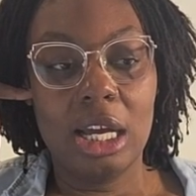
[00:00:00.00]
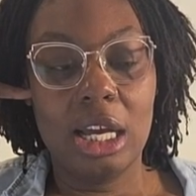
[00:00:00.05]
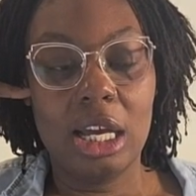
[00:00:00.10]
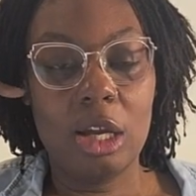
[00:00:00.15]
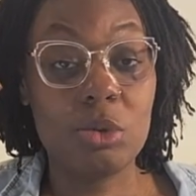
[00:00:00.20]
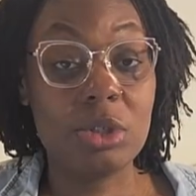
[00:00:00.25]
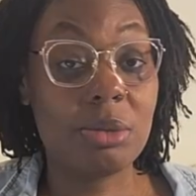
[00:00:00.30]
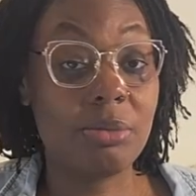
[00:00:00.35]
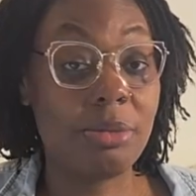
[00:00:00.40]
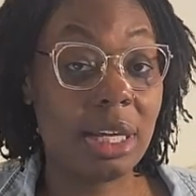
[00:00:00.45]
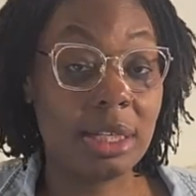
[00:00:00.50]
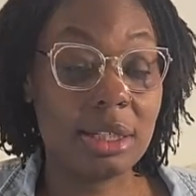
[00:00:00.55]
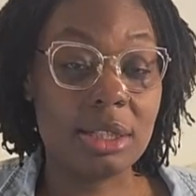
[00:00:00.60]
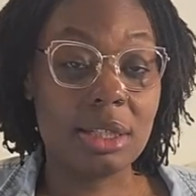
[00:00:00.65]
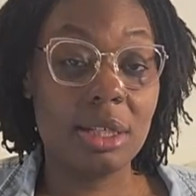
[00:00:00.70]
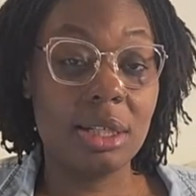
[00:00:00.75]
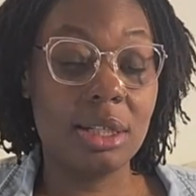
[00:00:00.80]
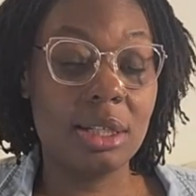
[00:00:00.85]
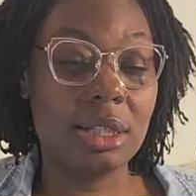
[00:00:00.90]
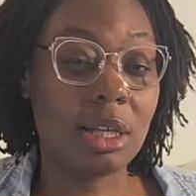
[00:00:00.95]
it was mixed.
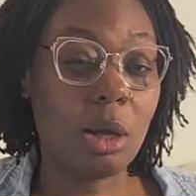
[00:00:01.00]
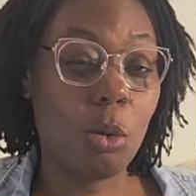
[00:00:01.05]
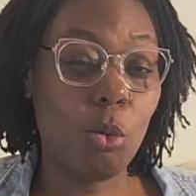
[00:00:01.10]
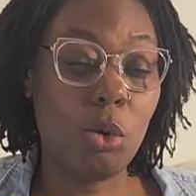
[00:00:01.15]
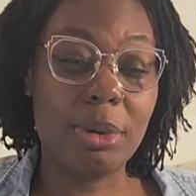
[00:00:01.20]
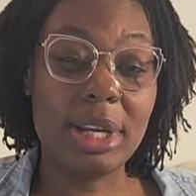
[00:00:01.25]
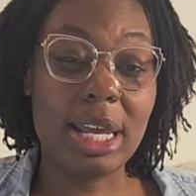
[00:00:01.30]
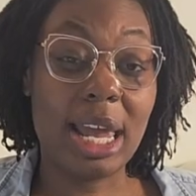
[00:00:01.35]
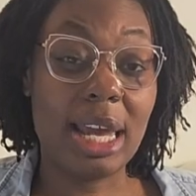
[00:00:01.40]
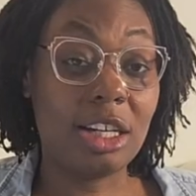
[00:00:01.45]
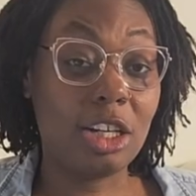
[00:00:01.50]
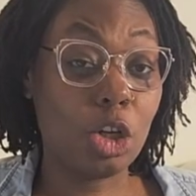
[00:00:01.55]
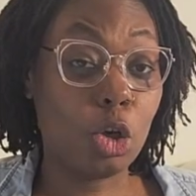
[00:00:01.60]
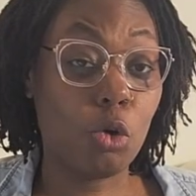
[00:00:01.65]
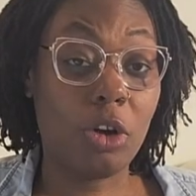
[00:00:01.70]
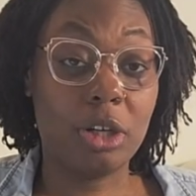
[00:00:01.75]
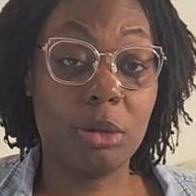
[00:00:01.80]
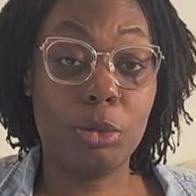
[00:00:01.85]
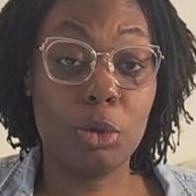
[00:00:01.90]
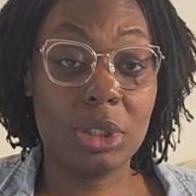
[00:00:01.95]
Some women had an
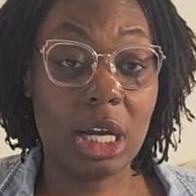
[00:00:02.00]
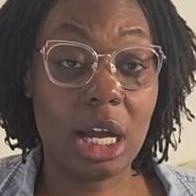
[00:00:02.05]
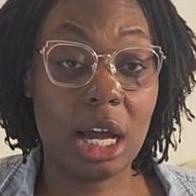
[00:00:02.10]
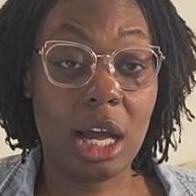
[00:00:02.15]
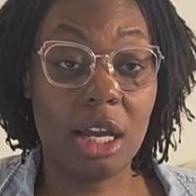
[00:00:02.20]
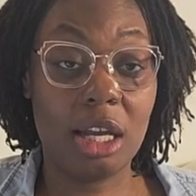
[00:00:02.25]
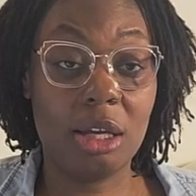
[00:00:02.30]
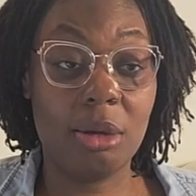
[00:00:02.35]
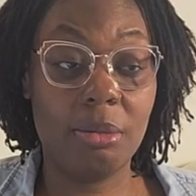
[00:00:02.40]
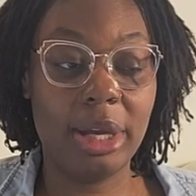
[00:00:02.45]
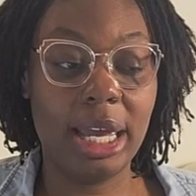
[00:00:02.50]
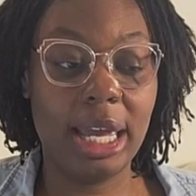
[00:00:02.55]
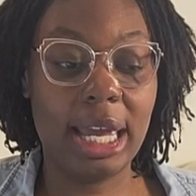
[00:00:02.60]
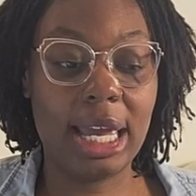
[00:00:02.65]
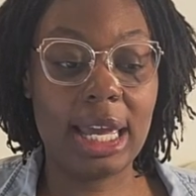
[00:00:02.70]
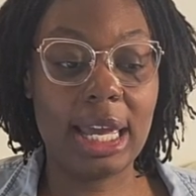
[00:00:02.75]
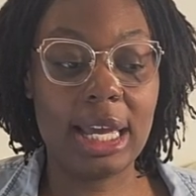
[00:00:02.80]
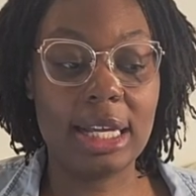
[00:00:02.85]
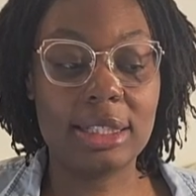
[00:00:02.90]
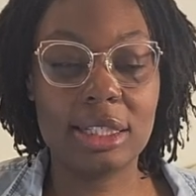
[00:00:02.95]
incredible time,
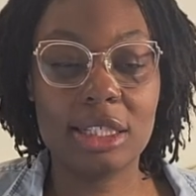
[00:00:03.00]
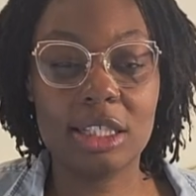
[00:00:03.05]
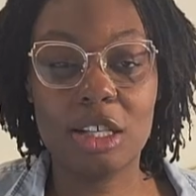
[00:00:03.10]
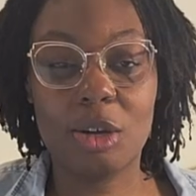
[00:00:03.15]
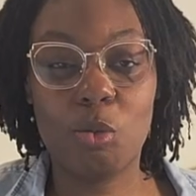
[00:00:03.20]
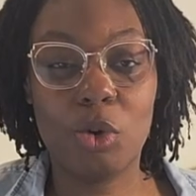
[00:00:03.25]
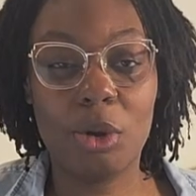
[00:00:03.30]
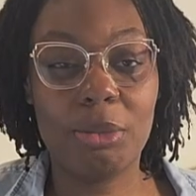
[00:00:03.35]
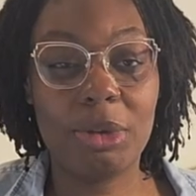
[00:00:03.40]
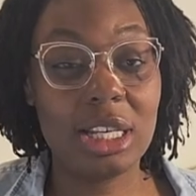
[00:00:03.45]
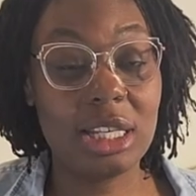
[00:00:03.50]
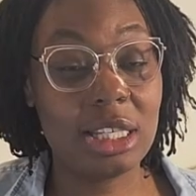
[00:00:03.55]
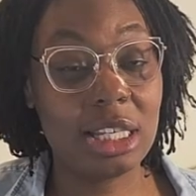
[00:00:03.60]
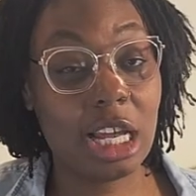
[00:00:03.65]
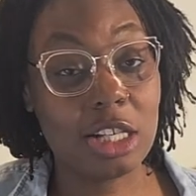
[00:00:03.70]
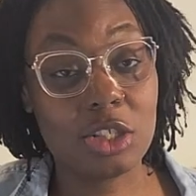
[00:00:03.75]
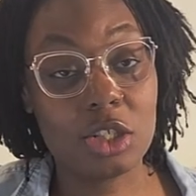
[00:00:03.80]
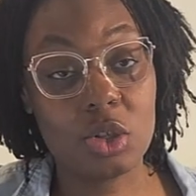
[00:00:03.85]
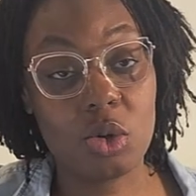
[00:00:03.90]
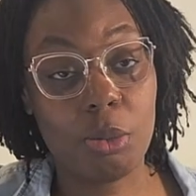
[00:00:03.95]
and some women
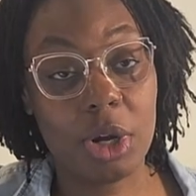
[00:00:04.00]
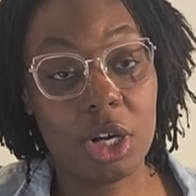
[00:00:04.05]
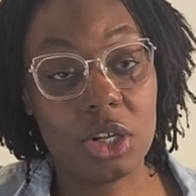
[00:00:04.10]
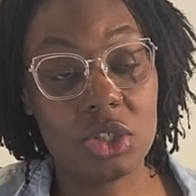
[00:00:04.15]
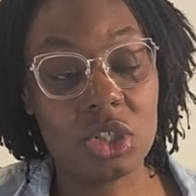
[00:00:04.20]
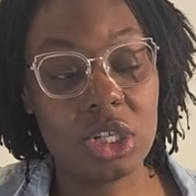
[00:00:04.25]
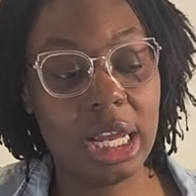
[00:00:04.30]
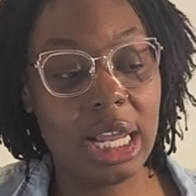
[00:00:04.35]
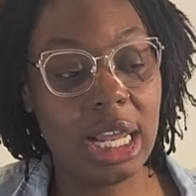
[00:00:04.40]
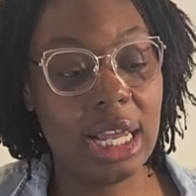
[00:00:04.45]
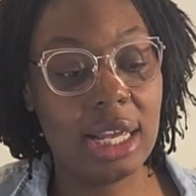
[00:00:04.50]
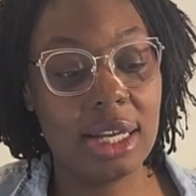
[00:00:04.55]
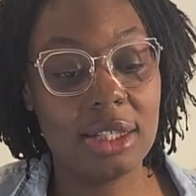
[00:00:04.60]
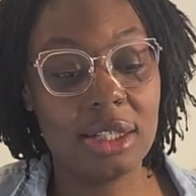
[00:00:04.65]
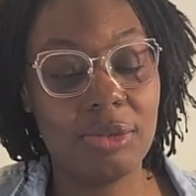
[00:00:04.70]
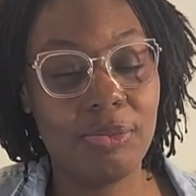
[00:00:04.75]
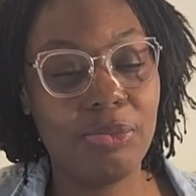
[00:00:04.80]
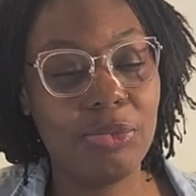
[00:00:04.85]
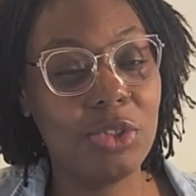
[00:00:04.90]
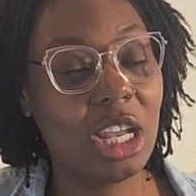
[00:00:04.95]
not so much.
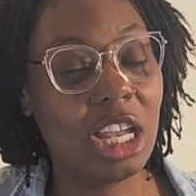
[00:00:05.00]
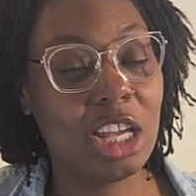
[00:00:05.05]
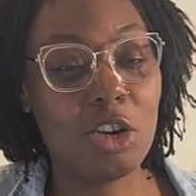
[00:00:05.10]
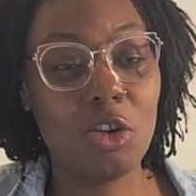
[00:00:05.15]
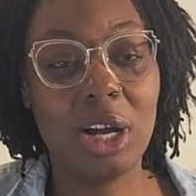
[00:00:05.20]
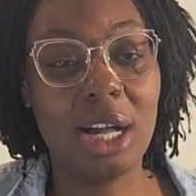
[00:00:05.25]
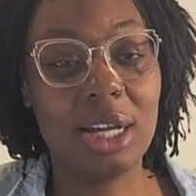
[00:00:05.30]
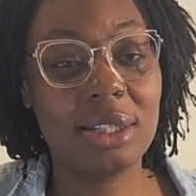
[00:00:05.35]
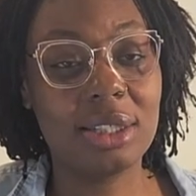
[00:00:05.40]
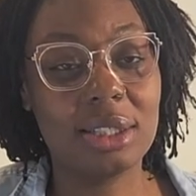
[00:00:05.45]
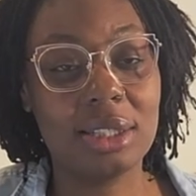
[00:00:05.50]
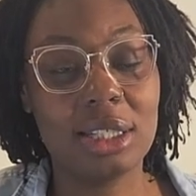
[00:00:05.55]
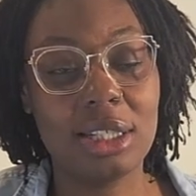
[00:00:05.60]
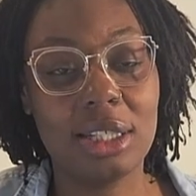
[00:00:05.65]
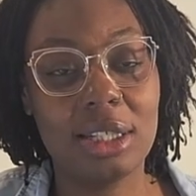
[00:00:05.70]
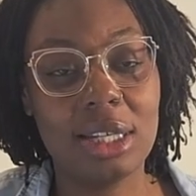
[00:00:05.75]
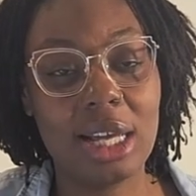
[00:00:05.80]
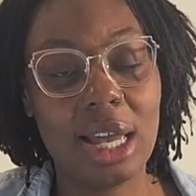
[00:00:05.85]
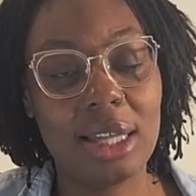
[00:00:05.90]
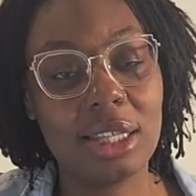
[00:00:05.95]
And in all
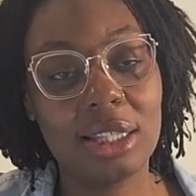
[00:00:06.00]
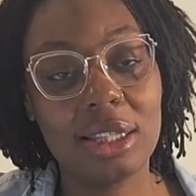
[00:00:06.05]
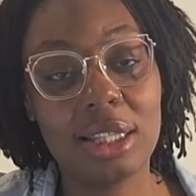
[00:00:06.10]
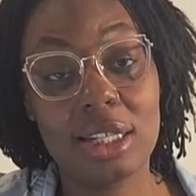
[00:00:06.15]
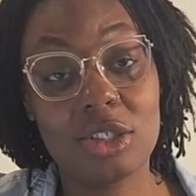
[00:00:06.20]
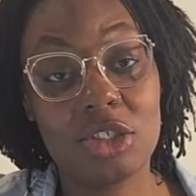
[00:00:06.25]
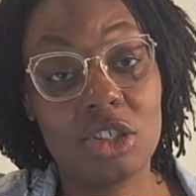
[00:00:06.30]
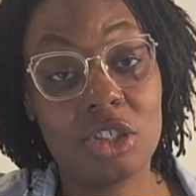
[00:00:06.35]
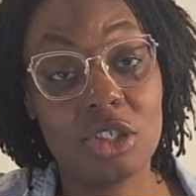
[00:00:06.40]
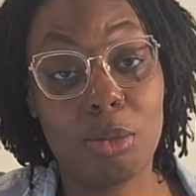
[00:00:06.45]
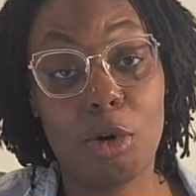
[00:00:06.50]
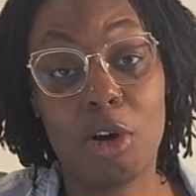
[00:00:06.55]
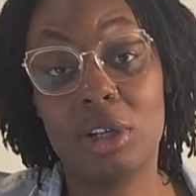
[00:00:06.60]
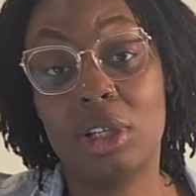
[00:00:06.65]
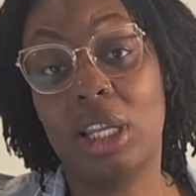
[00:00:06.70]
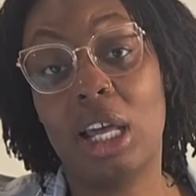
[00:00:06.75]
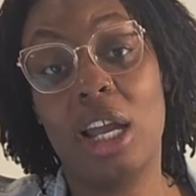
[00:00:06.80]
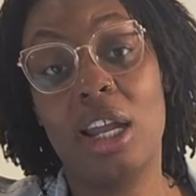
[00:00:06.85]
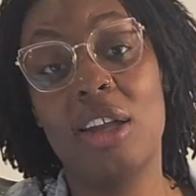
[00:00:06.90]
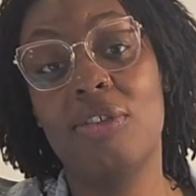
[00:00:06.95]
honesty, I think that's just a part of
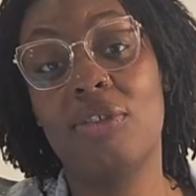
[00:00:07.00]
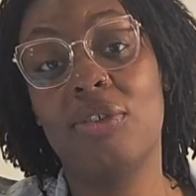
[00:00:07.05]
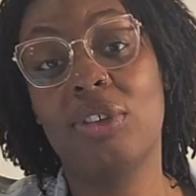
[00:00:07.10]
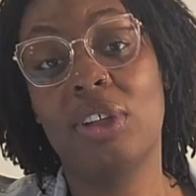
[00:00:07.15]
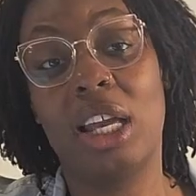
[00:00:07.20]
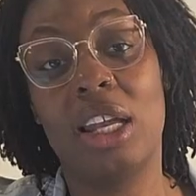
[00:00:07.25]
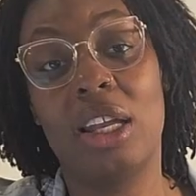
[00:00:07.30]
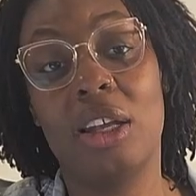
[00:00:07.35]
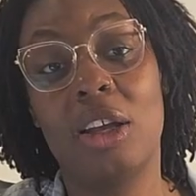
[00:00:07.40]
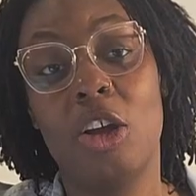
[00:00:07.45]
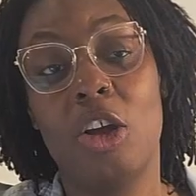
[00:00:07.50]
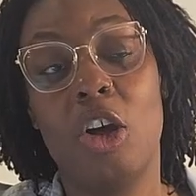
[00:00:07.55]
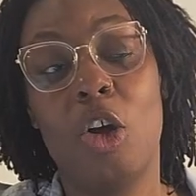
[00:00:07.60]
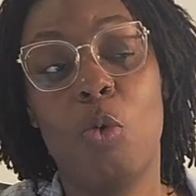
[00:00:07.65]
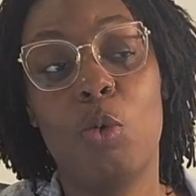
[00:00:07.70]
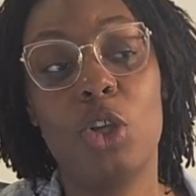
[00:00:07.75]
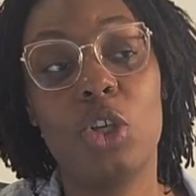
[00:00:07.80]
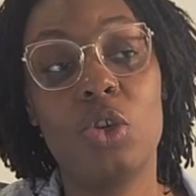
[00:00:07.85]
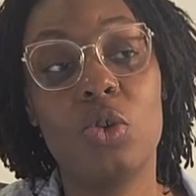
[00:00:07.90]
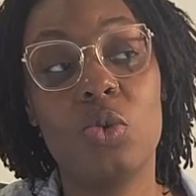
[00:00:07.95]
life. Like
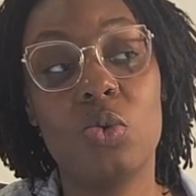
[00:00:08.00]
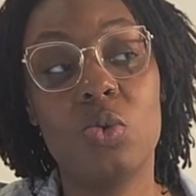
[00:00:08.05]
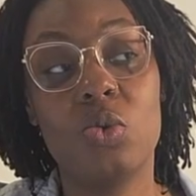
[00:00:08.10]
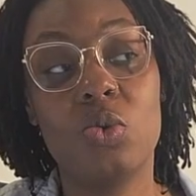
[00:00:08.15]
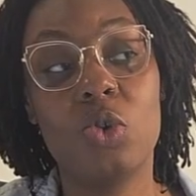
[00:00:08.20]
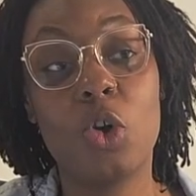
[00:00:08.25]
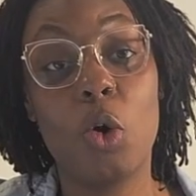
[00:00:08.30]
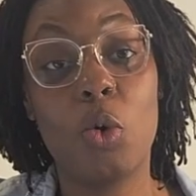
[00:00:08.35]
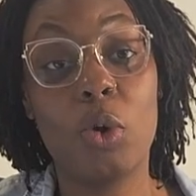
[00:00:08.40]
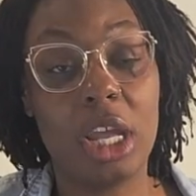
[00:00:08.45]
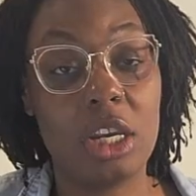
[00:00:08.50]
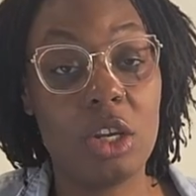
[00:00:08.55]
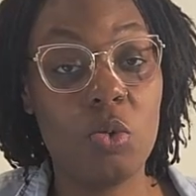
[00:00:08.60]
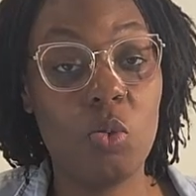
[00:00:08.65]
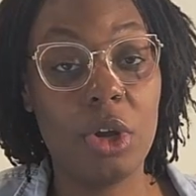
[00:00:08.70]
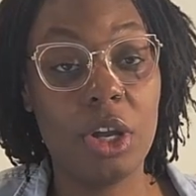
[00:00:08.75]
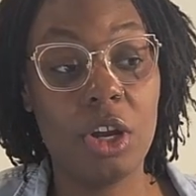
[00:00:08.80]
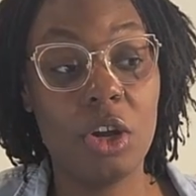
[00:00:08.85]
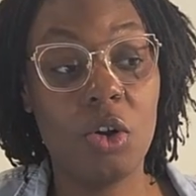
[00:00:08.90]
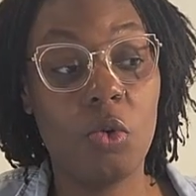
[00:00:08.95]
when you go
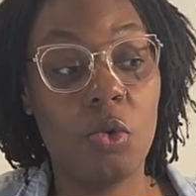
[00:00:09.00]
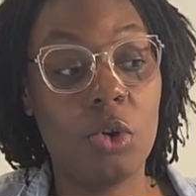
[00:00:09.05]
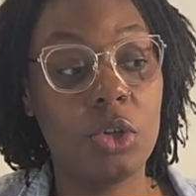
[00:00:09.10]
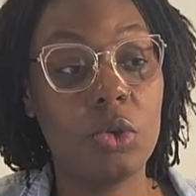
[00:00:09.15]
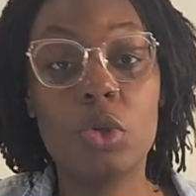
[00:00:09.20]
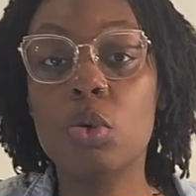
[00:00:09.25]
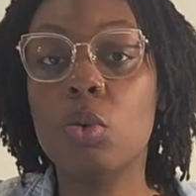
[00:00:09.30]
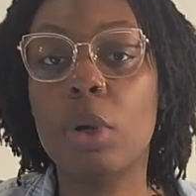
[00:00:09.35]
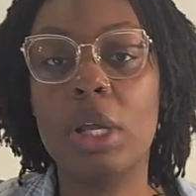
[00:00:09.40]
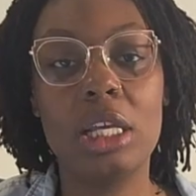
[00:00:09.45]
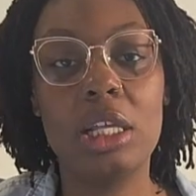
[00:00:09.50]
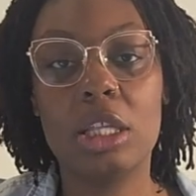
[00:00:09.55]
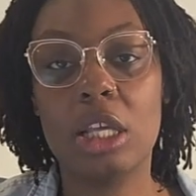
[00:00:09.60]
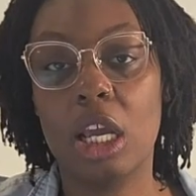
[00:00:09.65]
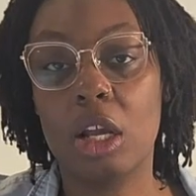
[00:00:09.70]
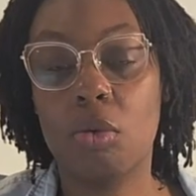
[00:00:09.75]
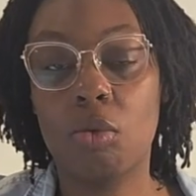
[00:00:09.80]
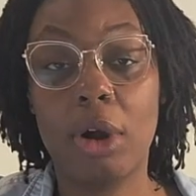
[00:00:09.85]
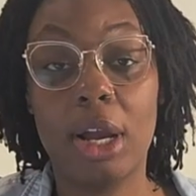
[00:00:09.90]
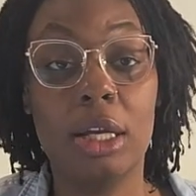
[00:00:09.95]
anywhere or you do
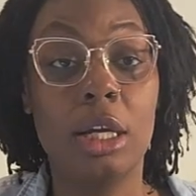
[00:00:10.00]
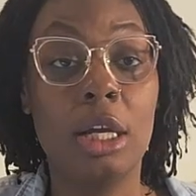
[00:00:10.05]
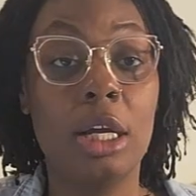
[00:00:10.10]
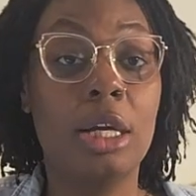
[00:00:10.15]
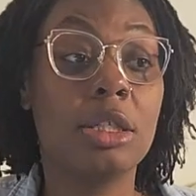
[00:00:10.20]
anything, right?